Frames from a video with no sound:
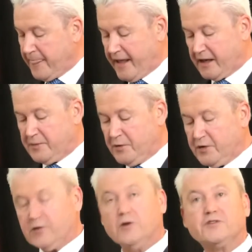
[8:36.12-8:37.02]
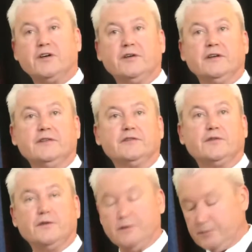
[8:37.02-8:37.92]
and commuting alternatives for
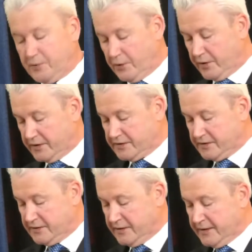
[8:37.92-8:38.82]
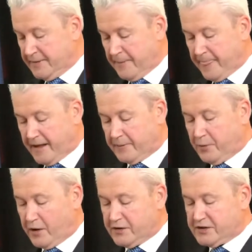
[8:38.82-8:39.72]
their employees. In
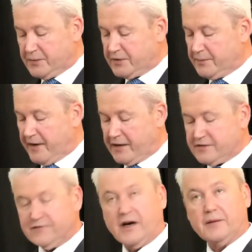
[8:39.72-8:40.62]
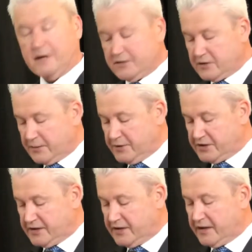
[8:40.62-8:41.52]
partnership with the Mayor's Environmental
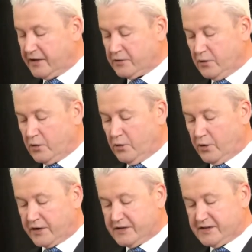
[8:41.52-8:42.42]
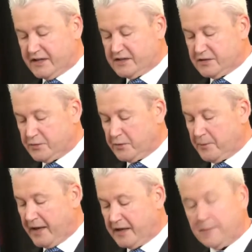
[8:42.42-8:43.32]
Commission and other local organizations, we
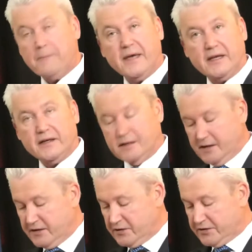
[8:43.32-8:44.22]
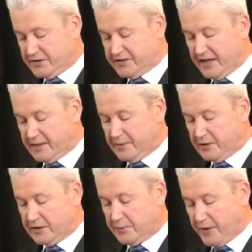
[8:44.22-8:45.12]
remain committed to
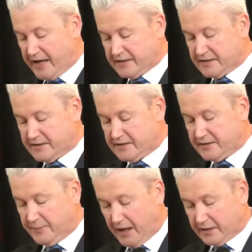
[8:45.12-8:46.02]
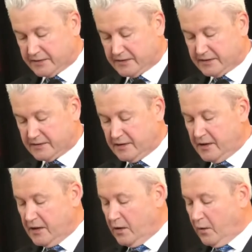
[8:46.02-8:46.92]
sustainability practices and policies.
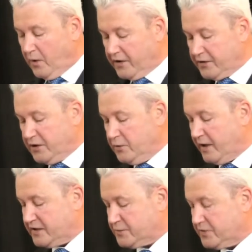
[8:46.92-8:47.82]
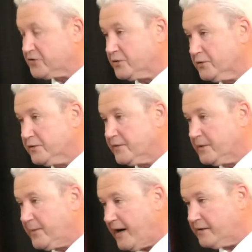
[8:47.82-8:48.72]
While the U S withdrew from
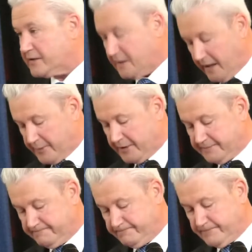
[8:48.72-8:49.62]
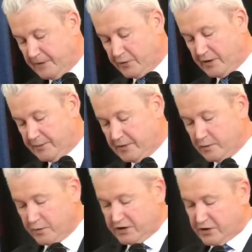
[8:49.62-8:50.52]
the Paris Climate Agreement,
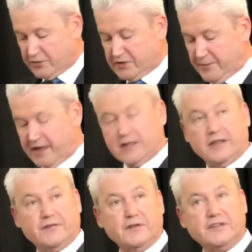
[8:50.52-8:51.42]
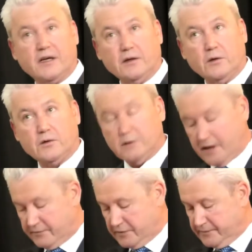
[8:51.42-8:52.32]
we chose to make a difference at a local
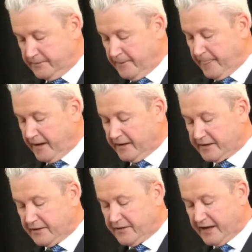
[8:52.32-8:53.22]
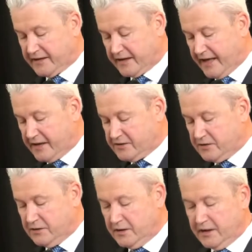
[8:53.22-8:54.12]
level. I'd like to thank the
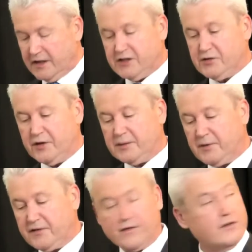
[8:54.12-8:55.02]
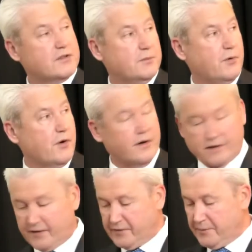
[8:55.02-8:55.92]
Council in joining me for the support
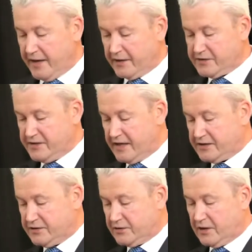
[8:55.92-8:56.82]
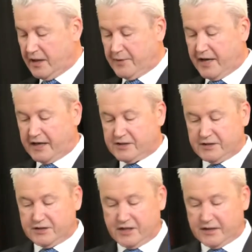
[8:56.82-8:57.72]
of the Mayor's National Climate Action
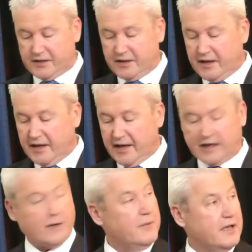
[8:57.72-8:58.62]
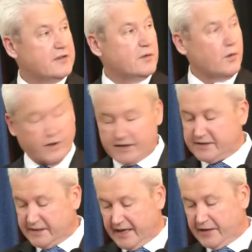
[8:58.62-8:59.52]
Agenda and committing to working
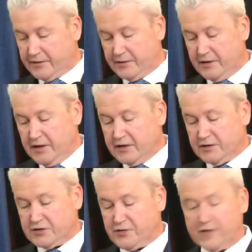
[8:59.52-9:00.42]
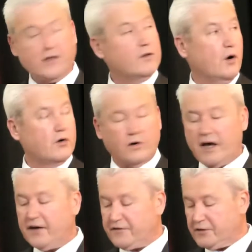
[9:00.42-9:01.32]
together to strengthen local
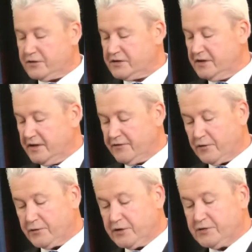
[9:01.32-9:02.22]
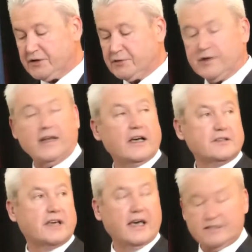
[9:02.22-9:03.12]
efforts for reducing
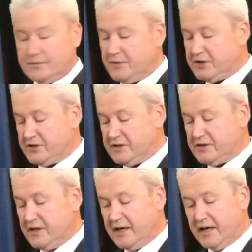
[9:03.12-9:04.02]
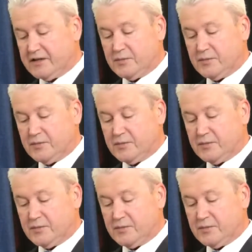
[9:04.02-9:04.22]
greenhouse gas emissions and